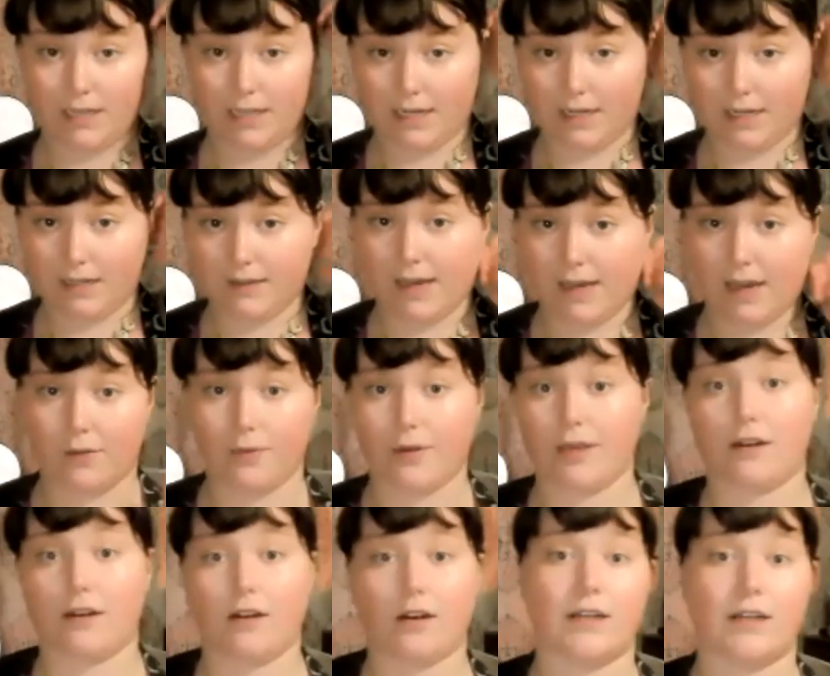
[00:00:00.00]
like
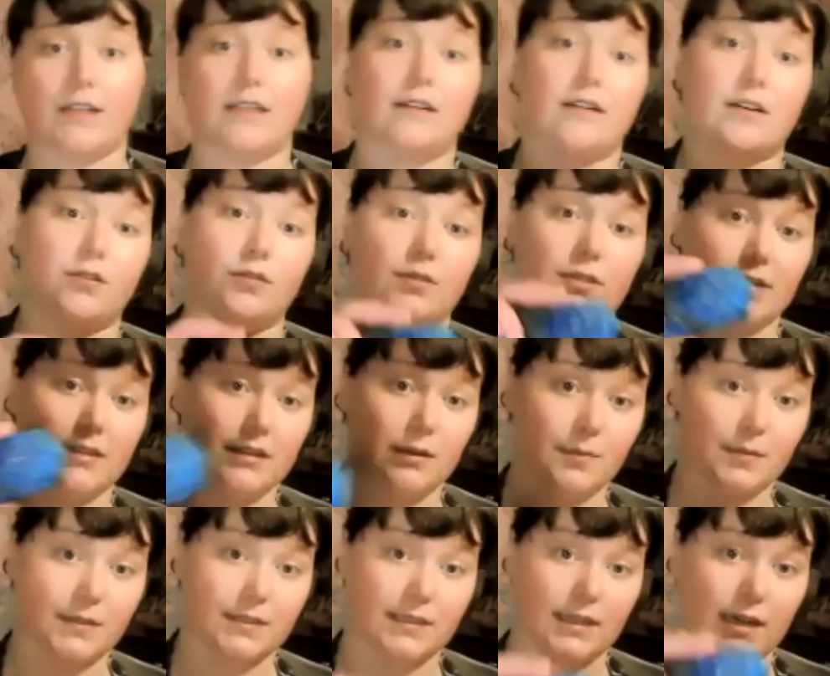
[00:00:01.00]
allowing our ego to step
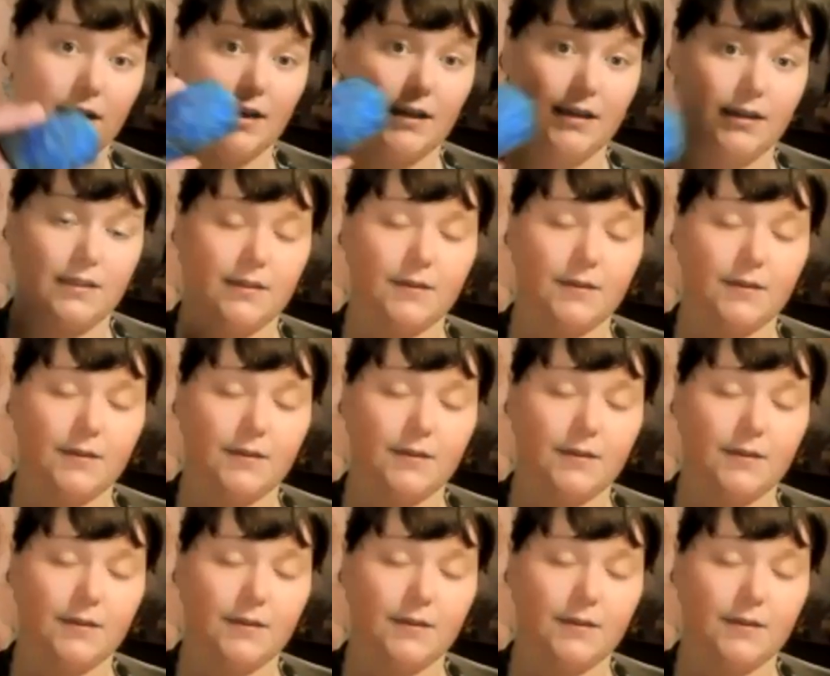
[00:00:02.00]
aside